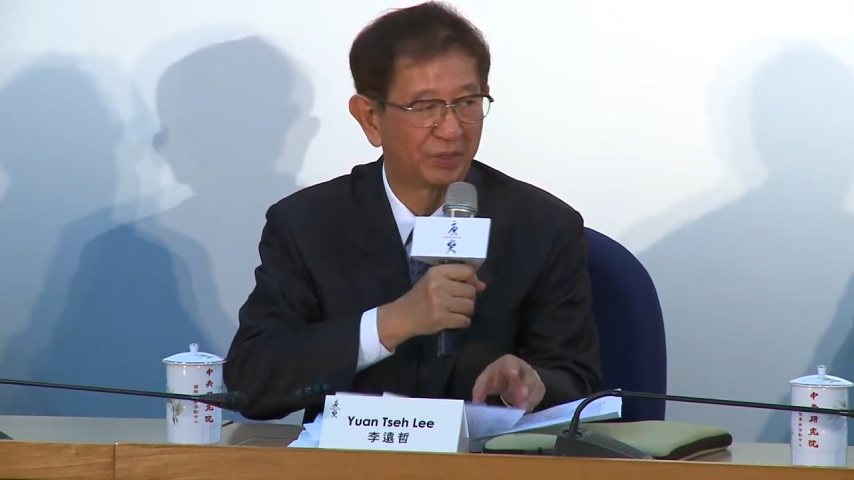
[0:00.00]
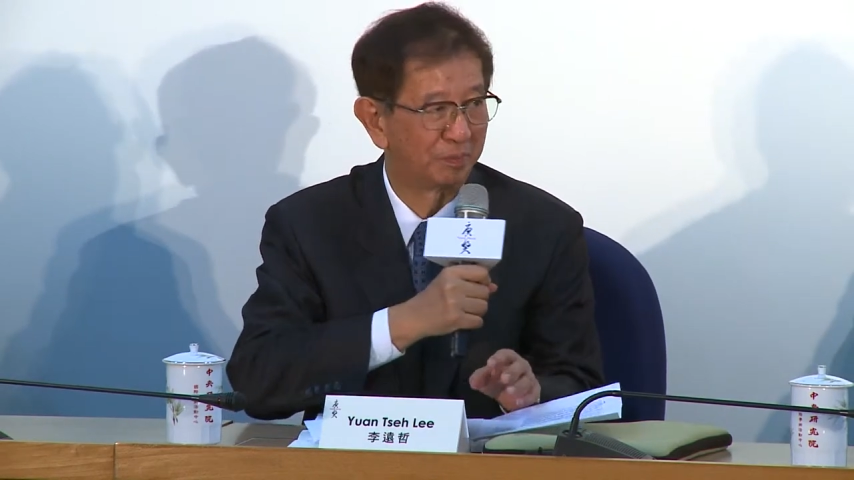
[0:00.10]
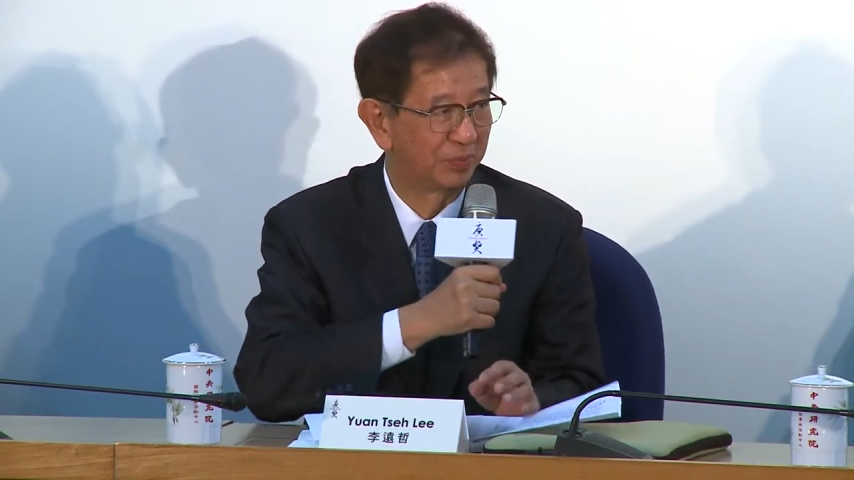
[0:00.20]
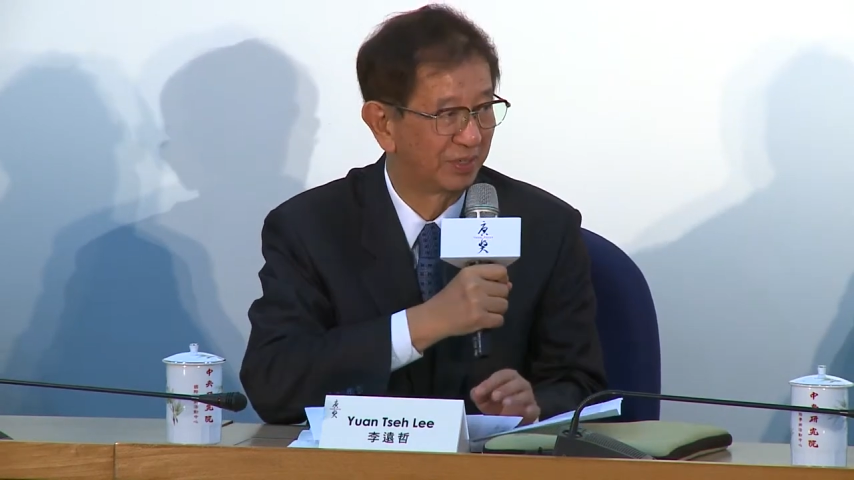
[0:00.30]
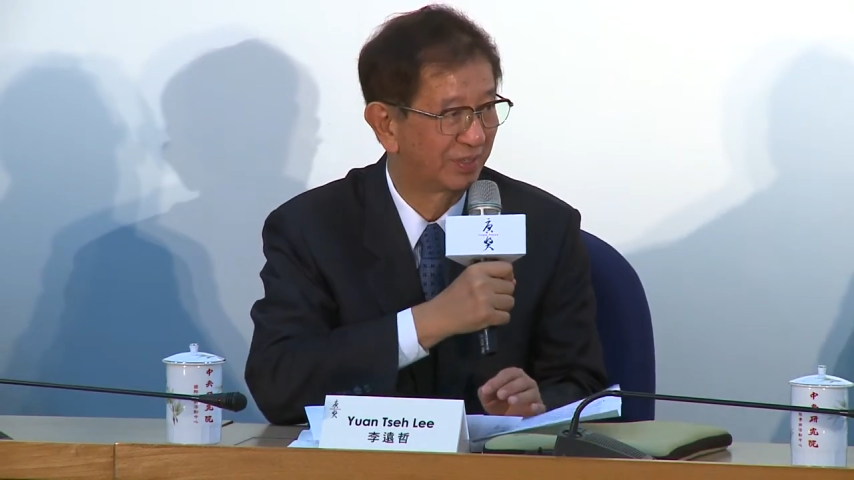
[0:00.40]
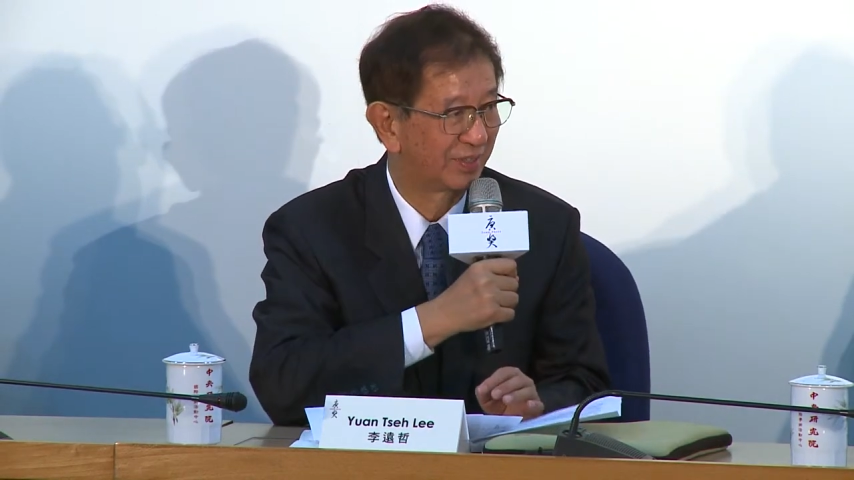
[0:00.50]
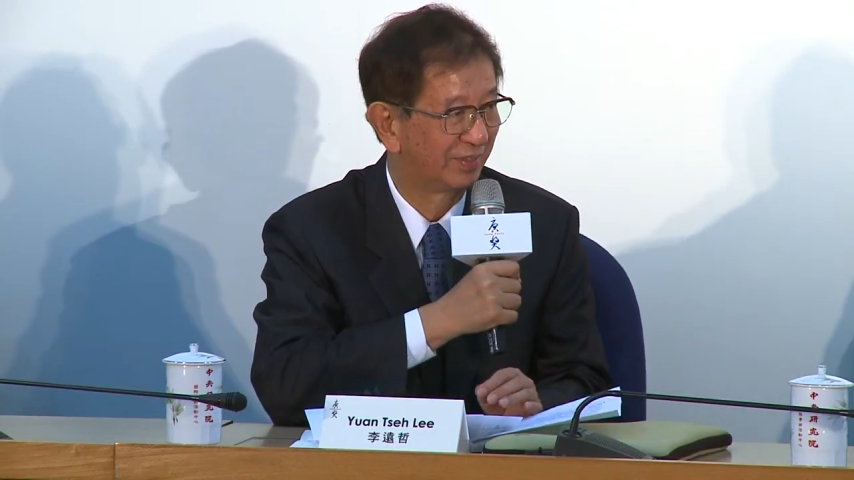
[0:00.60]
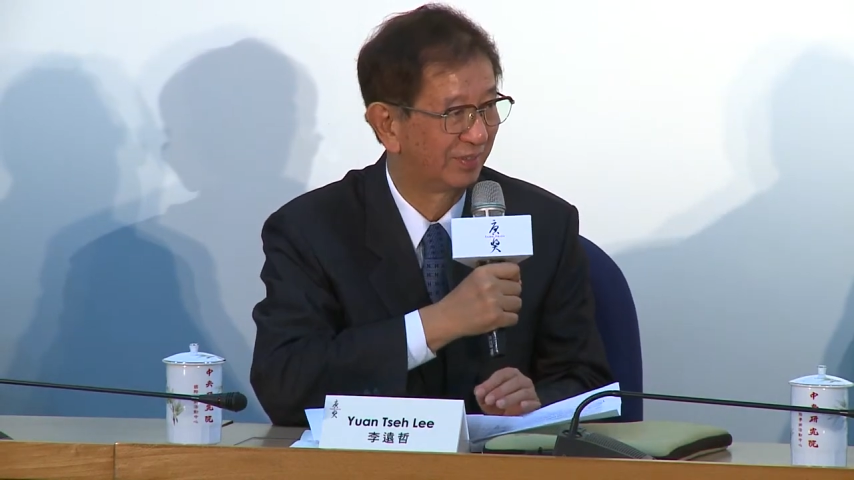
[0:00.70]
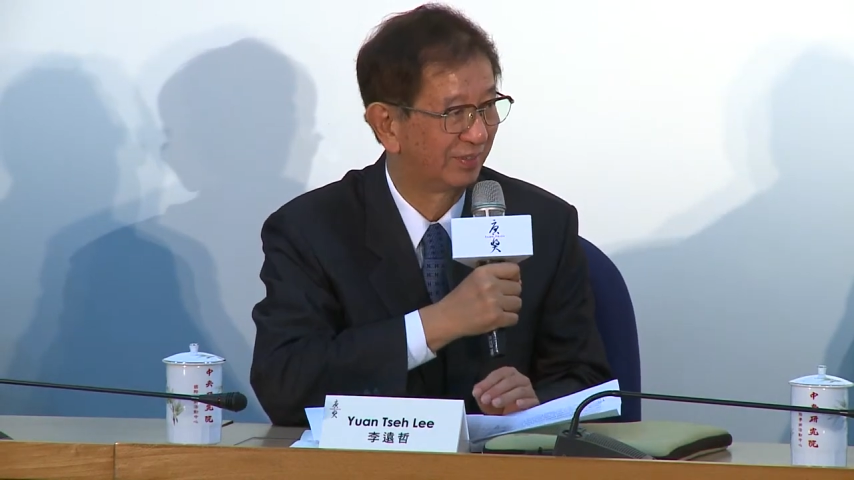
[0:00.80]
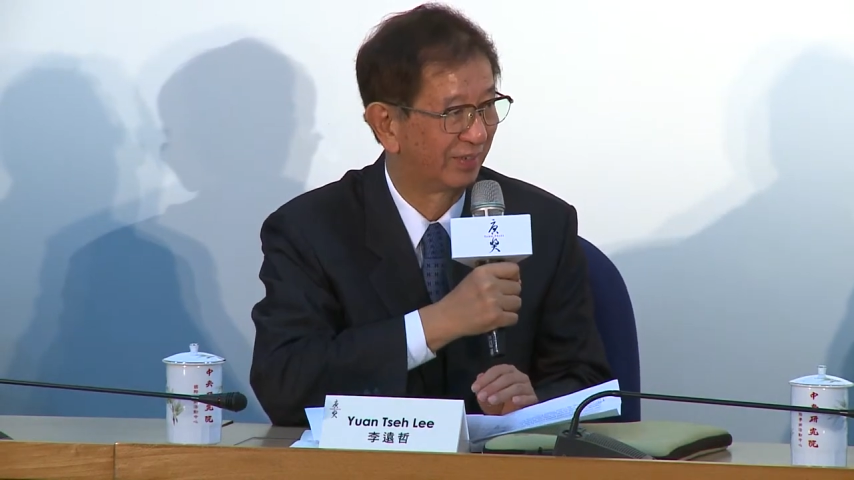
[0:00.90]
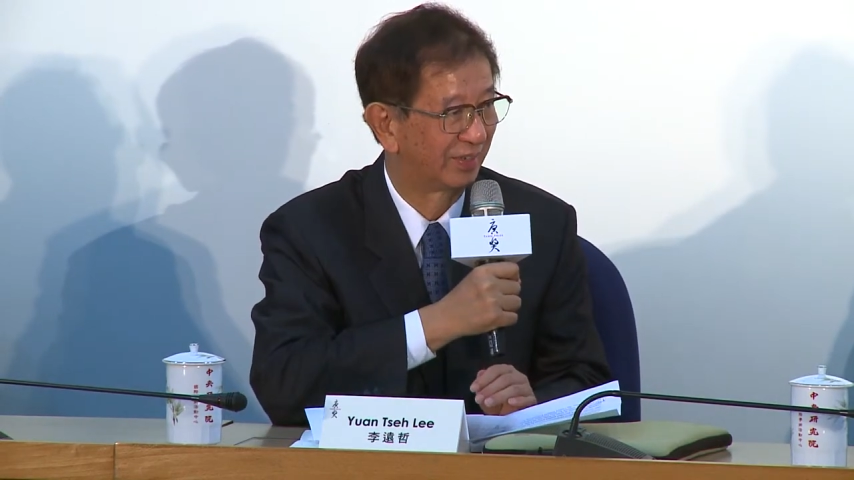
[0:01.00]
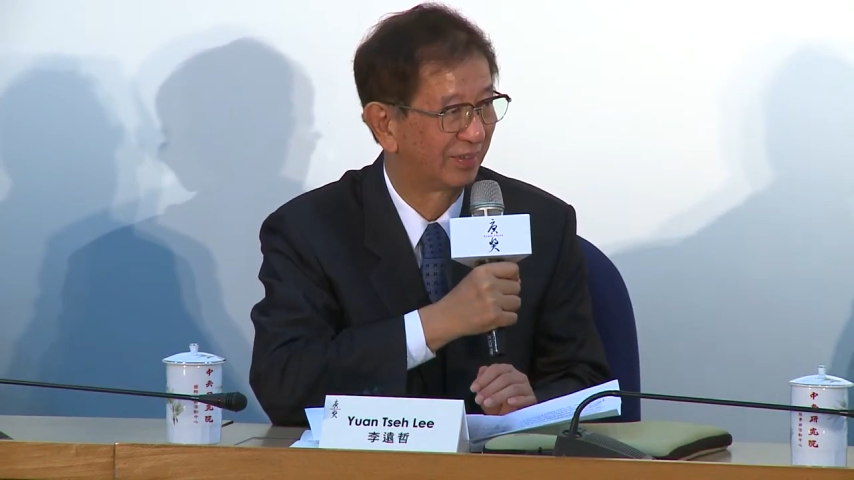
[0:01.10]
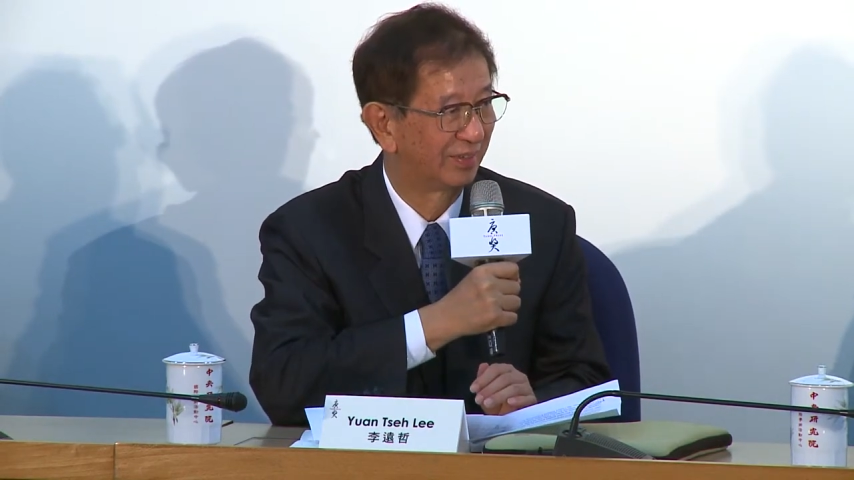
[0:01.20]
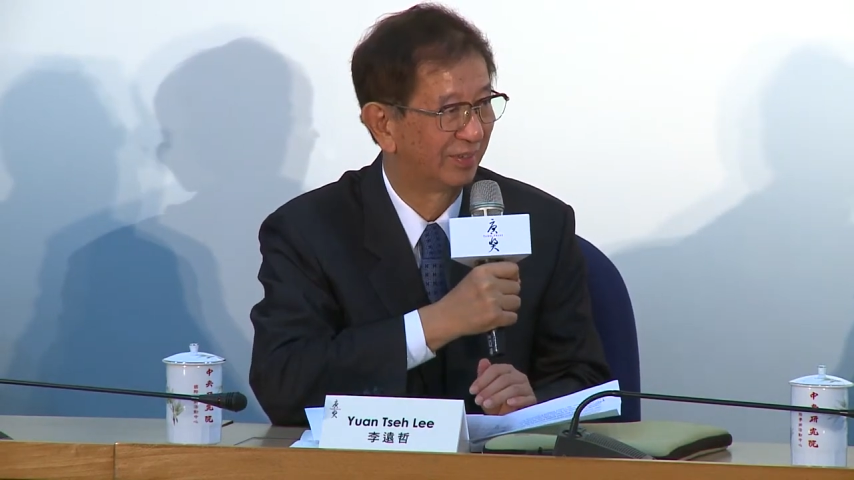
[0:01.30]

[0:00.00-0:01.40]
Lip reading: pleased that